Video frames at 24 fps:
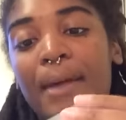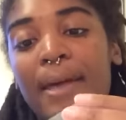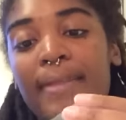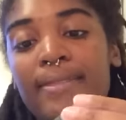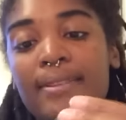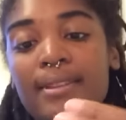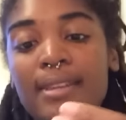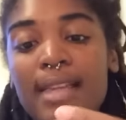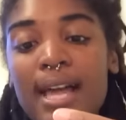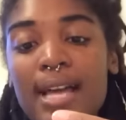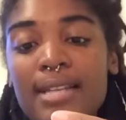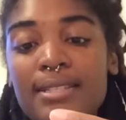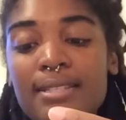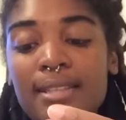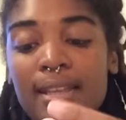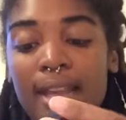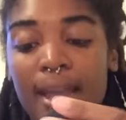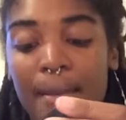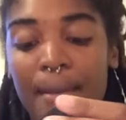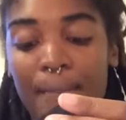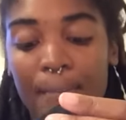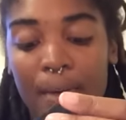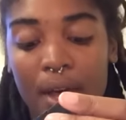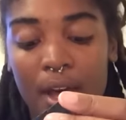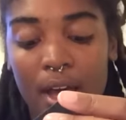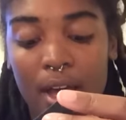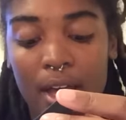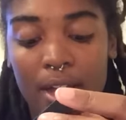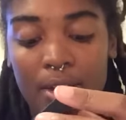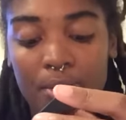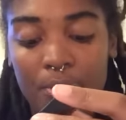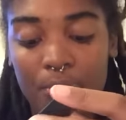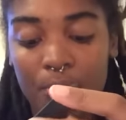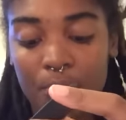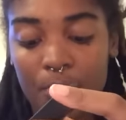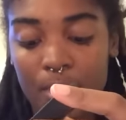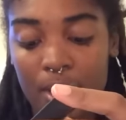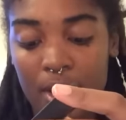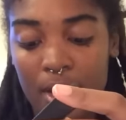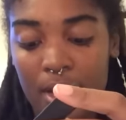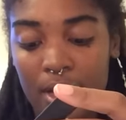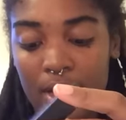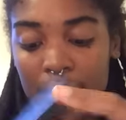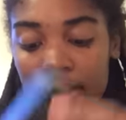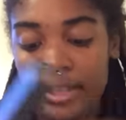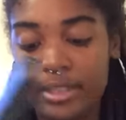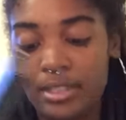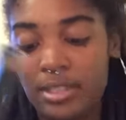and the last thing I bought
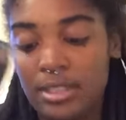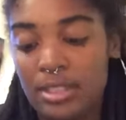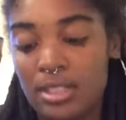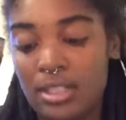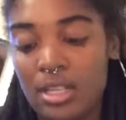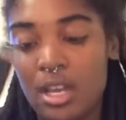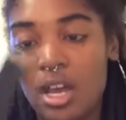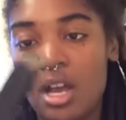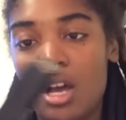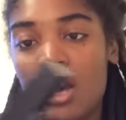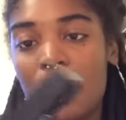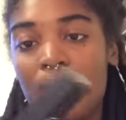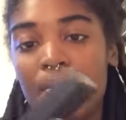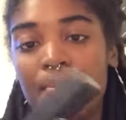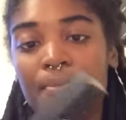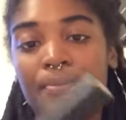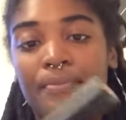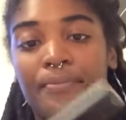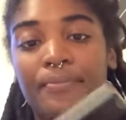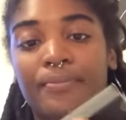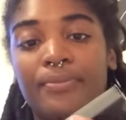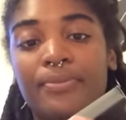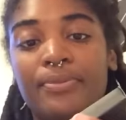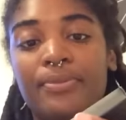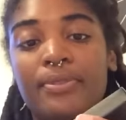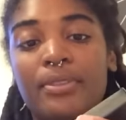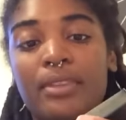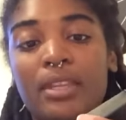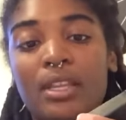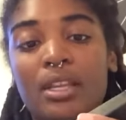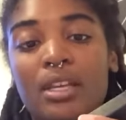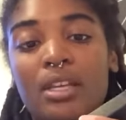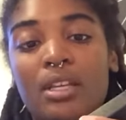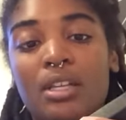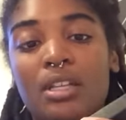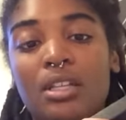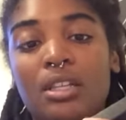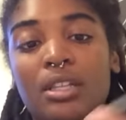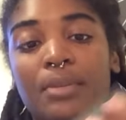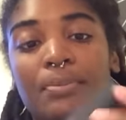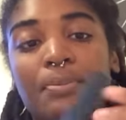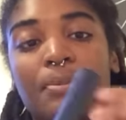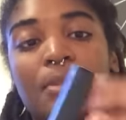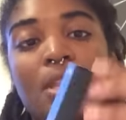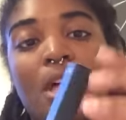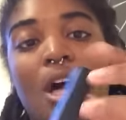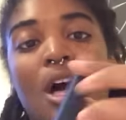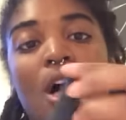was some lip
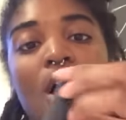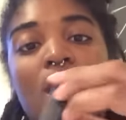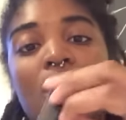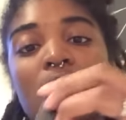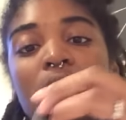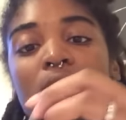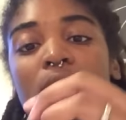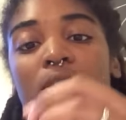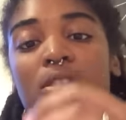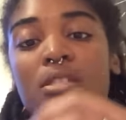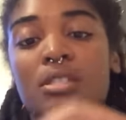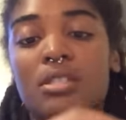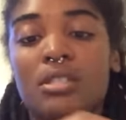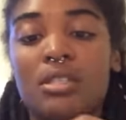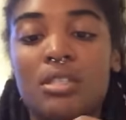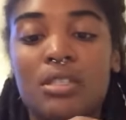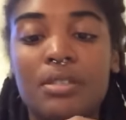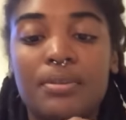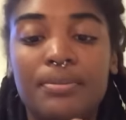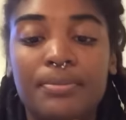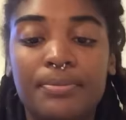gloss.